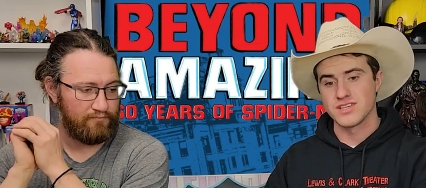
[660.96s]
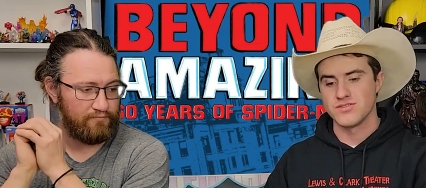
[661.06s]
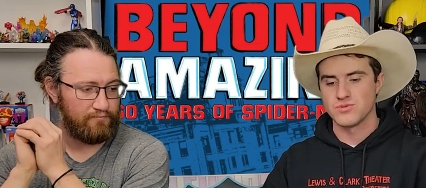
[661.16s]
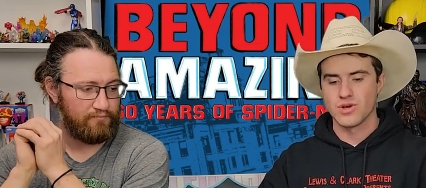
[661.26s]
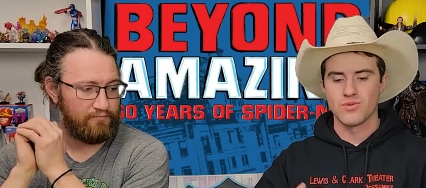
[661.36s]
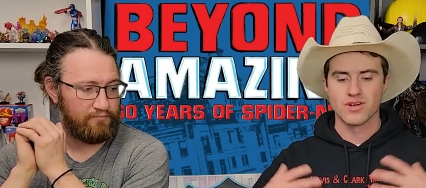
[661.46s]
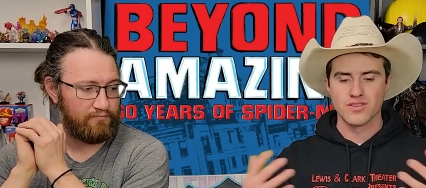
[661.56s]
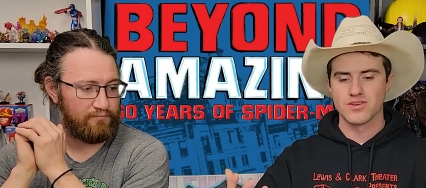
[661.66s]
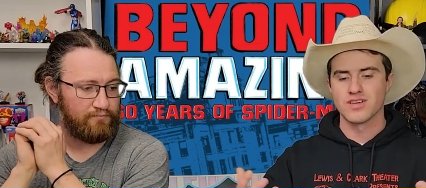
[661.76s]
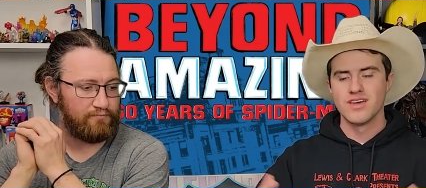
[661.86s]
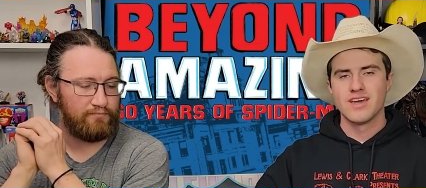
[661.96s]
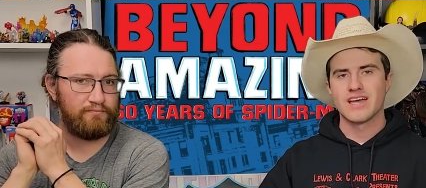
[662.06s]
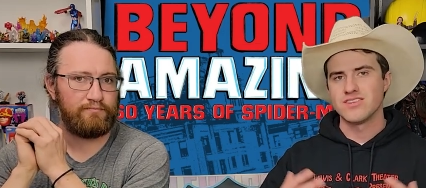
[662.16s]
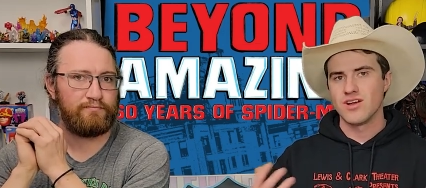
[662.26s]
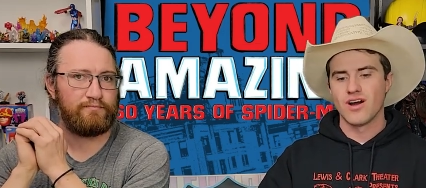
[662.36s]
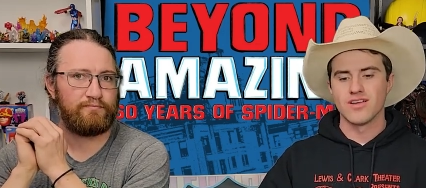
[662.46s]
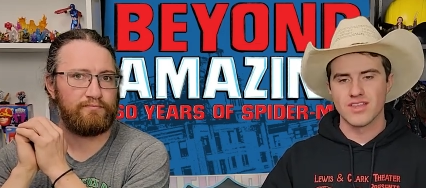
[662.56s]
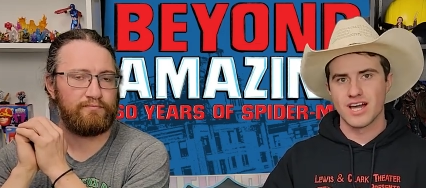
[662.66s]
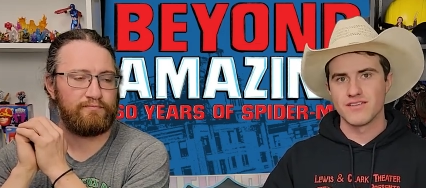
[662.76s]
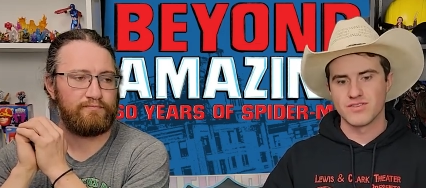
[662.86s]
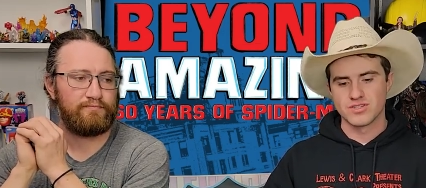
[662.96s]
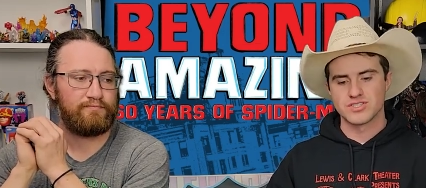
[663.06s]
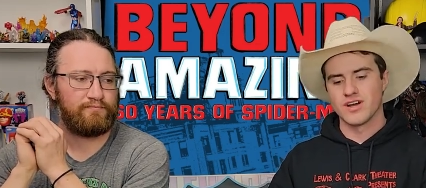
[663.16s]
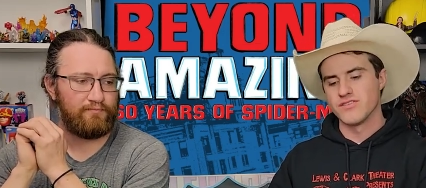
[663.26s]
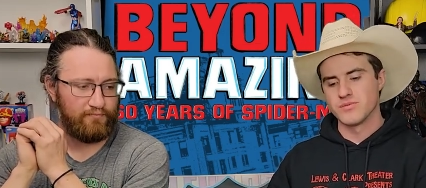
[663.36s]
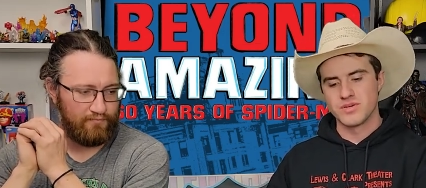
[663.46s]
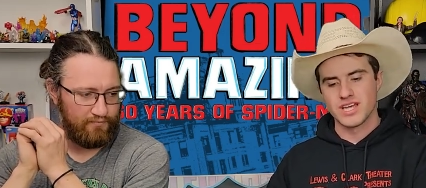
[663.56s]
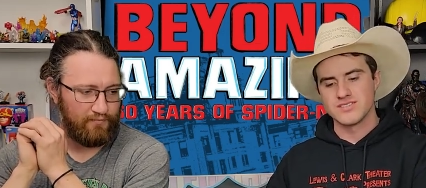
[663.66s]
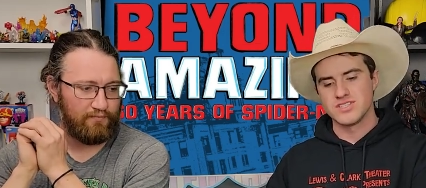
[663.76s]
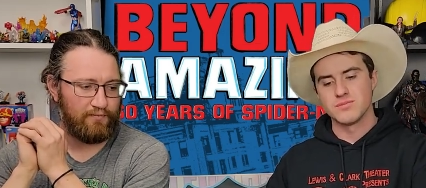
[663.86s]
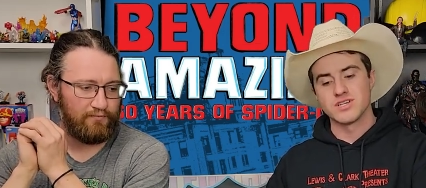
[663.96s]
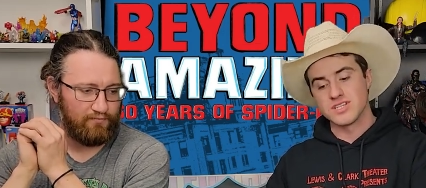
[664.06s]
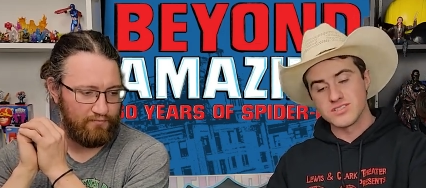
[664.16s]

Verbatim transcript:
Speaker 1: if you don't want to look at the online version of the PAC, but it